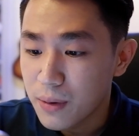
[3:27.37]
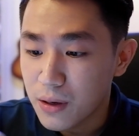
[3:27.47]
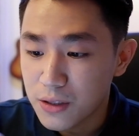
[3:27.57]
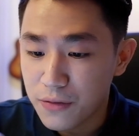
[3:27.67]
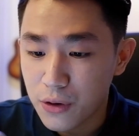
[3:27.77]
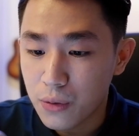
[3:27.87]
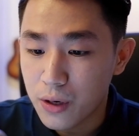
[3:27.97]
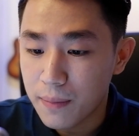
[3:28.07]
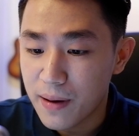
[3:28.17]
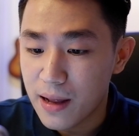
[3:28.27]
because of you,
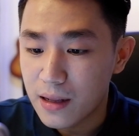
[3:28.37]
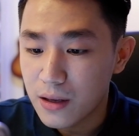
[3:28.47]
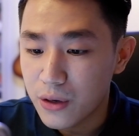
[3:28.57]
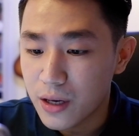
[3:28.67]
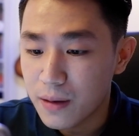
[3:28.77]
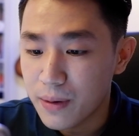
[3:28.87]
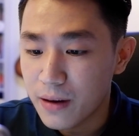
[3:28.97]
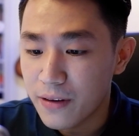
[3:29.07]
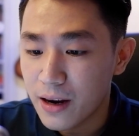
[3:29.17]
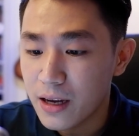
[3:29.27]
Kuya Ben. You can
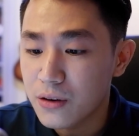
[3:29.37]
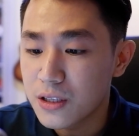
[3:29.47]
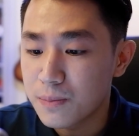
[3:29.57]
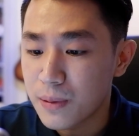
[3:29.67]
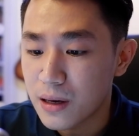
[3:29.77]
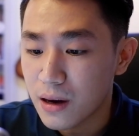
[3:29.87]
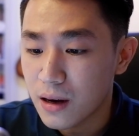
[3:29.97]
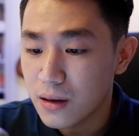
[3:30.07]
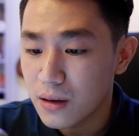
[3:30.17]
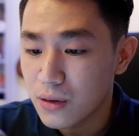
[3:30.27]
be a very good
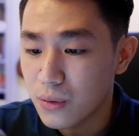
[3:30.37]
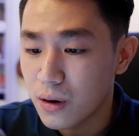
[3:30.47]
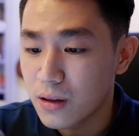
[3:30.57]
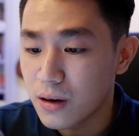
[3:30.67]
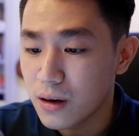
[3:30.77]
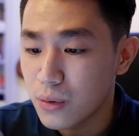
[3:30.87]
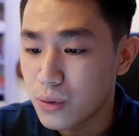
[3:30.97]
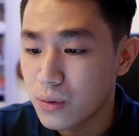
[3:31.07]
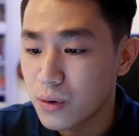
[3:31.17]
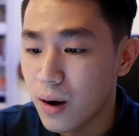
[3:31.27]
speaker to others
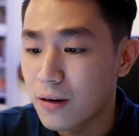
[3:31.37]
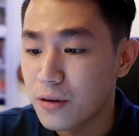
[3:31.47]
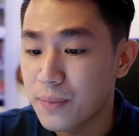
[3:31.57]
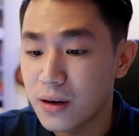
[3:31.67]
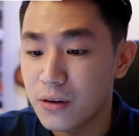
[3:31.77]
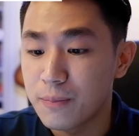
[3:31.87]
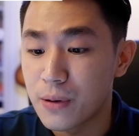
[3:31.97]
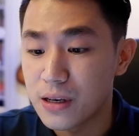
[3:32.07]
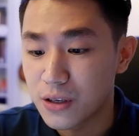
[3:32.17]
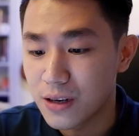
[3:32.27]
who don't know how to be a good
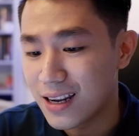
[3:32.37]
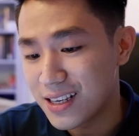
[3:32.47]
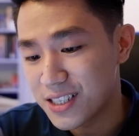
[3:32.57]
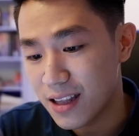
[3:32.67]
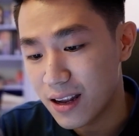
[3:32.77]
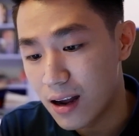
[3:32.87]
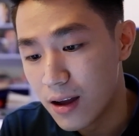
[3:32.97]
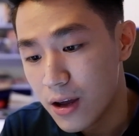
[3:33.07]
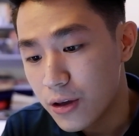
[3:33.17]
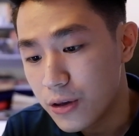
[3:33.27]
person and etc.
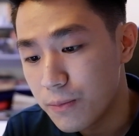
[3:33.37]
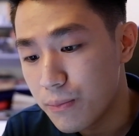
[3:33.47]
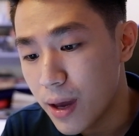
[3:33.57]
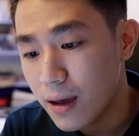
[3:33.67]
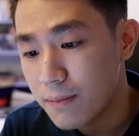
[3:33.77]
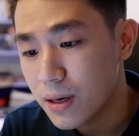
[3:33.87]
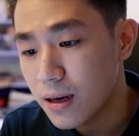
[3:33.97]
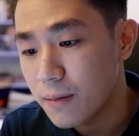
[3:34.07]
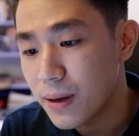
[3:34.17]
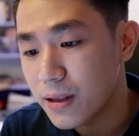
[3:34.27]
You make
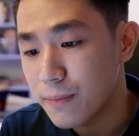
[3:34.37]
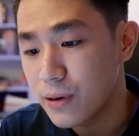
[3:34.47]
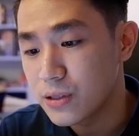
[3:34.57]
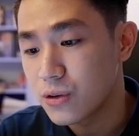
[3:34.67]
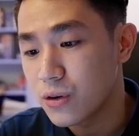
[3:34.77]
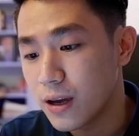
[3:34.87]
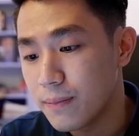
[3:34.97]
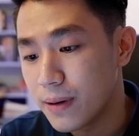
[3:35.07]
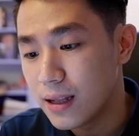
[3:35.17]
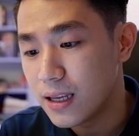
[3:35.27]
me a better person,
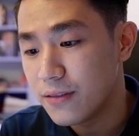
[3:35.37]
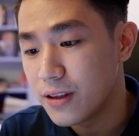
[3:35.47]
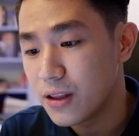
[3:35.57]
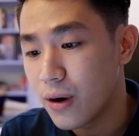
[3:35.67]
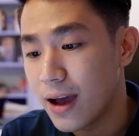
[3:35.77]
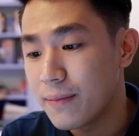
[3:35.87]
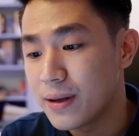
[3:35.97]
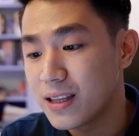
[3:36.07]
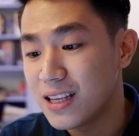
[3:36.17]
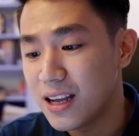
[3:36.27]
Kuya Ben. Even though I
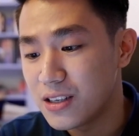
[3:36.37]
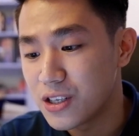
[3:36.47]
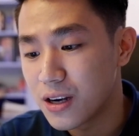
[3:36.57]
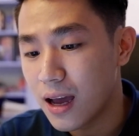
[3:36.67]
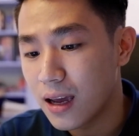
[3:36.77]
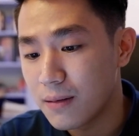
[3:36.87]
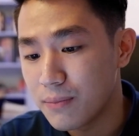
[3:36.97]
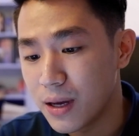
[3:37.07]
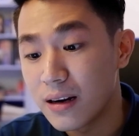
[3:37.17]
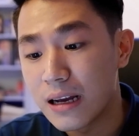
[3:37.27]
am a teenager, I can
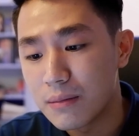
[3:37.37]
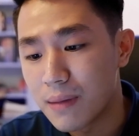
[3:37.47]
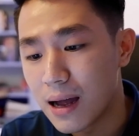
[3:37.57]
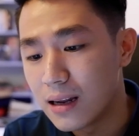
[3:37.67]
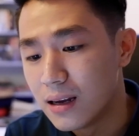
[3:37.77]
be a real man.